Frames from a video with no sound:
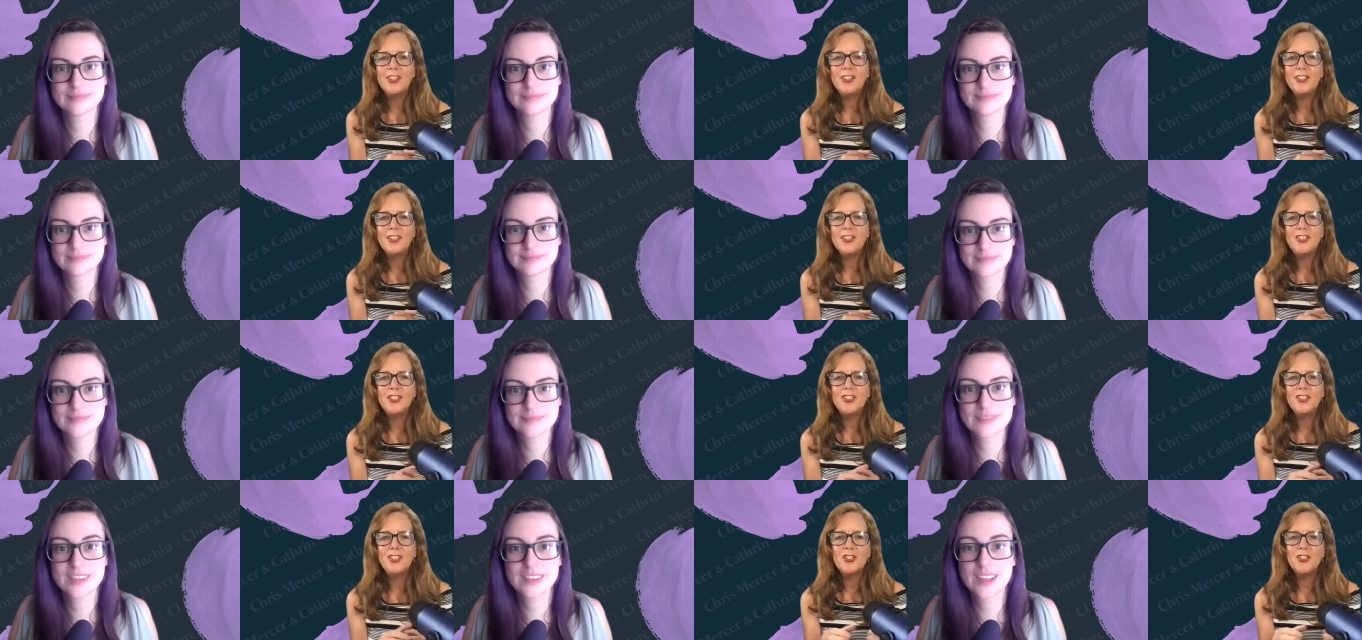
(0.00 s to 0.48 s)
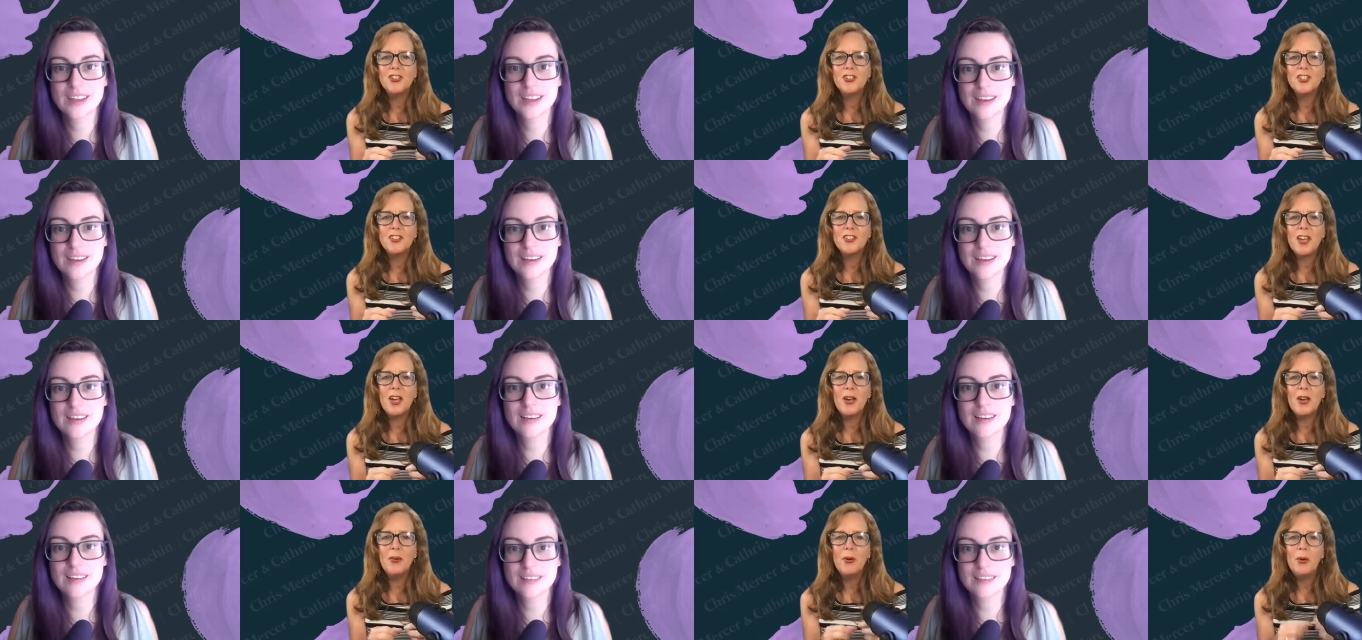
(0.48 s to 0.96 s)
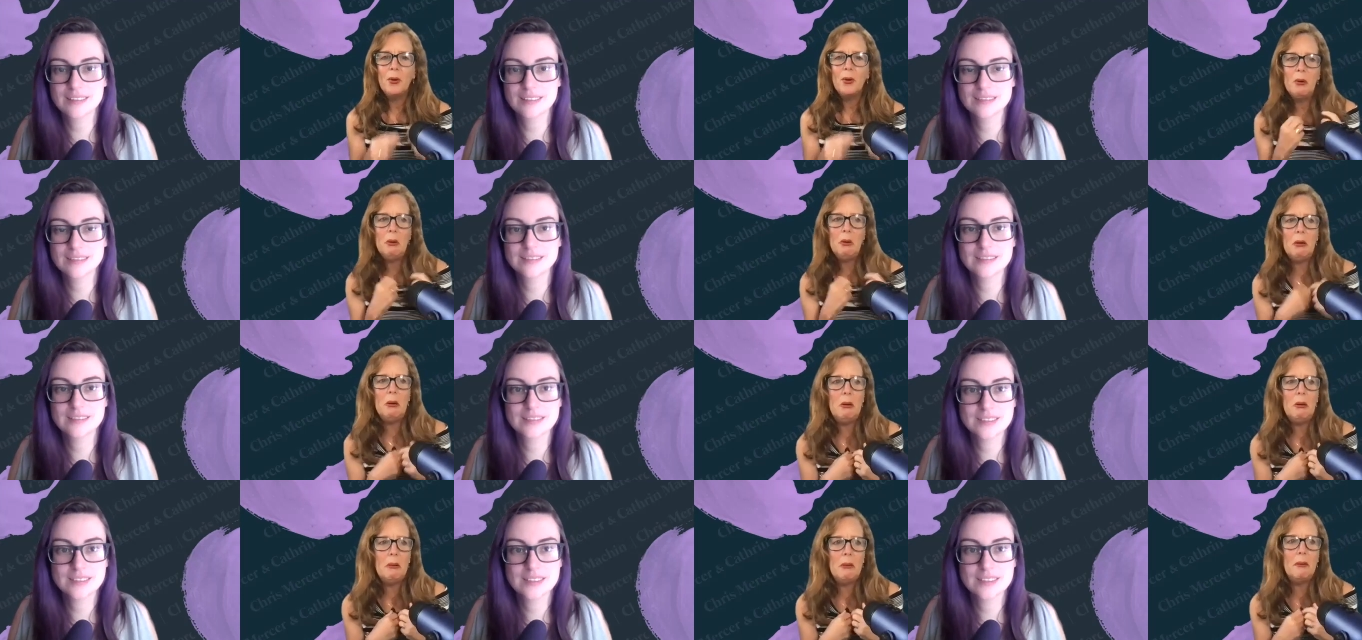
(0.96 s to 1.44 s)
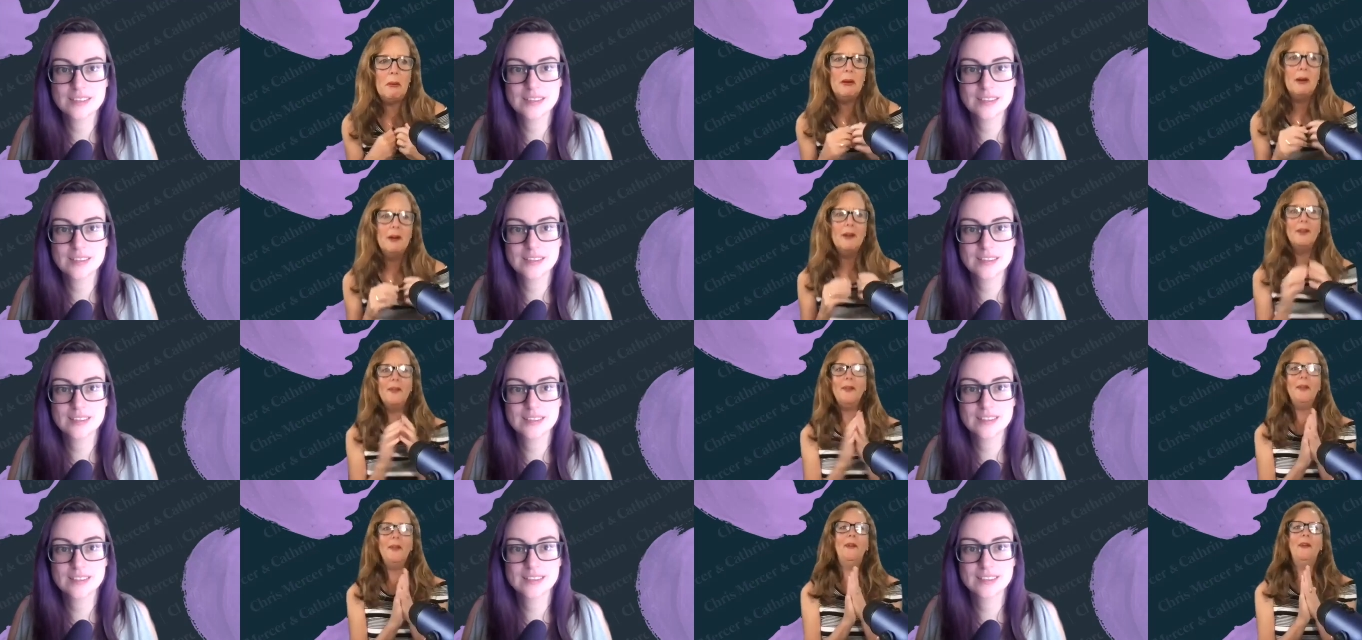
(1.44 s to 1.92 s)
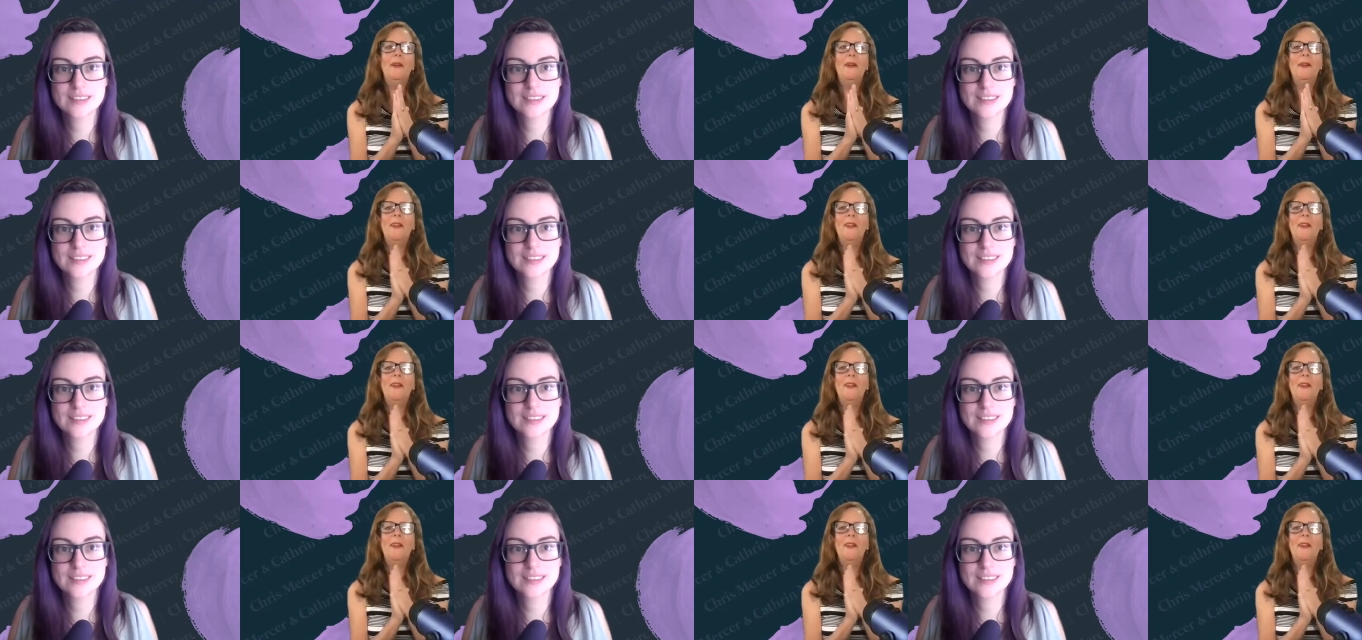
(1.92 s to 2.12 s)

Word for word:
Speaker 1: because you sort of go, oh, oh,